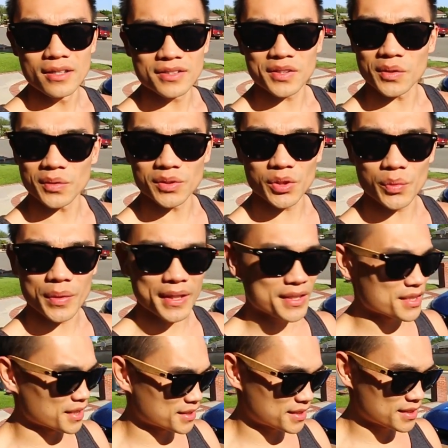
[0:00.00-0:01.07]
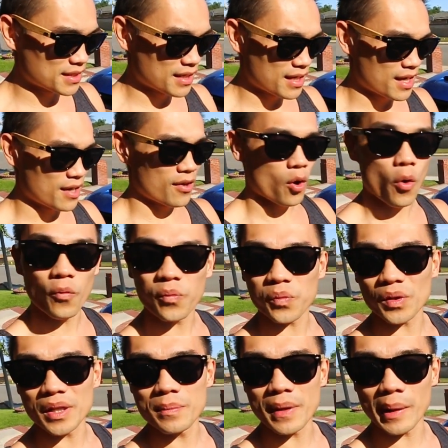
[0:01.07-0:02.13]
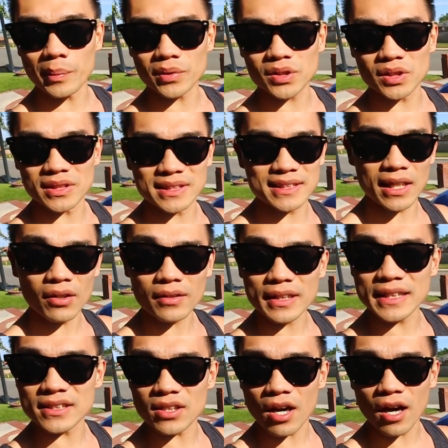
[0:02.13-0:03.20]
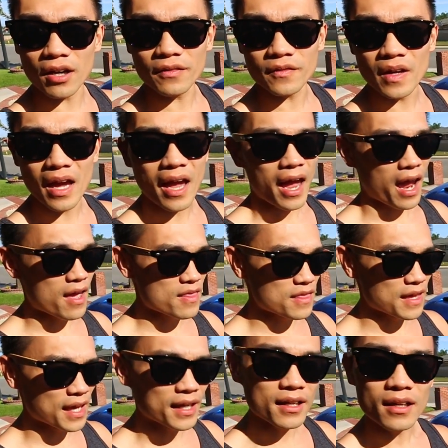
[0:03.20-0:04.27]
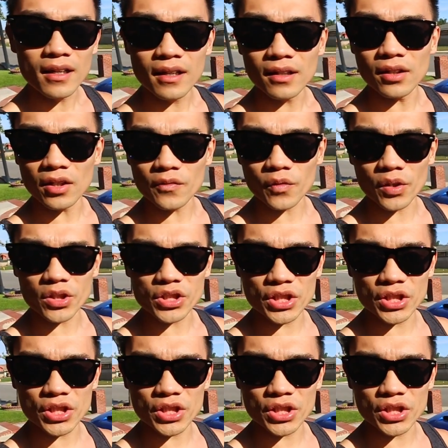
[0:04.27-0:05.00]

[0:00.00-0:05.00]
So do we just hopefully be able to sell these off and then look for a